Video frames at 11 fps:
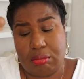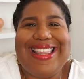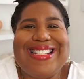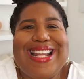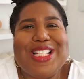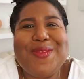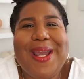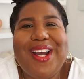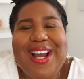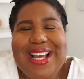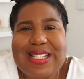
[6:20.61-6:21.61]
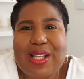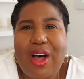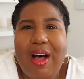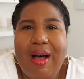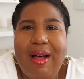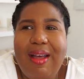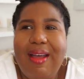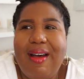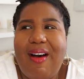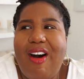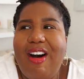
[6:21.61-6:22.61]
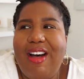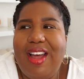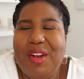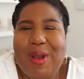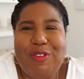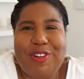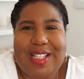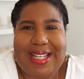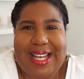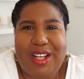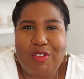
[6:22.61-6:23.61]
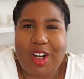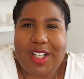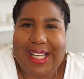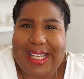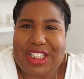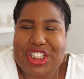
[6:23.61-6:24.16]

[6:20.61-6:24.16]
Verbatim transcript: This next pair I saw on my friend Danielle Vanier.